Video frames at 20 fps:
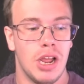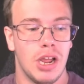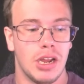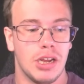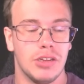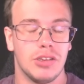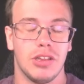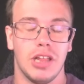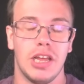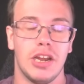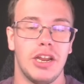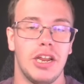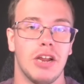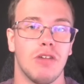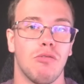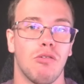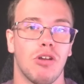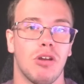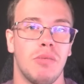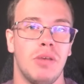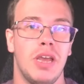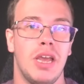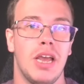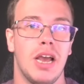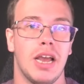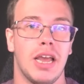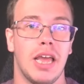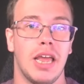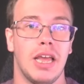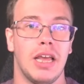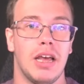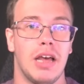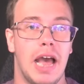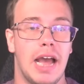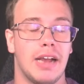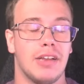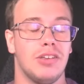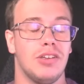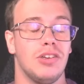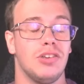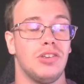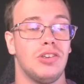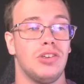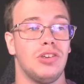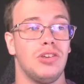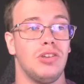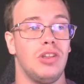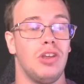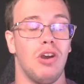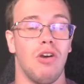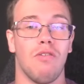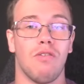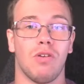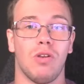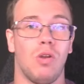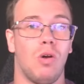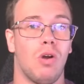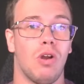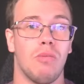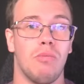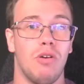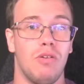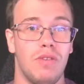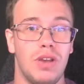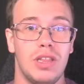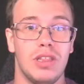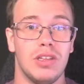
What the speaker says: Because later here, we're going to be getting access to the Overlord movie.